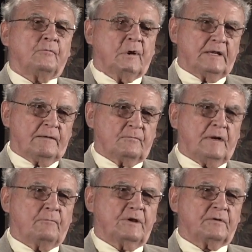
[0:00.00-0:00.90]
Well, I,
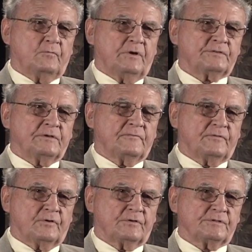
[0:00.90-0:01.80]
I went to Washington
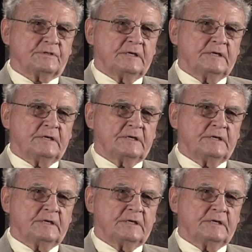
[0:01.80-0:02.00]
first.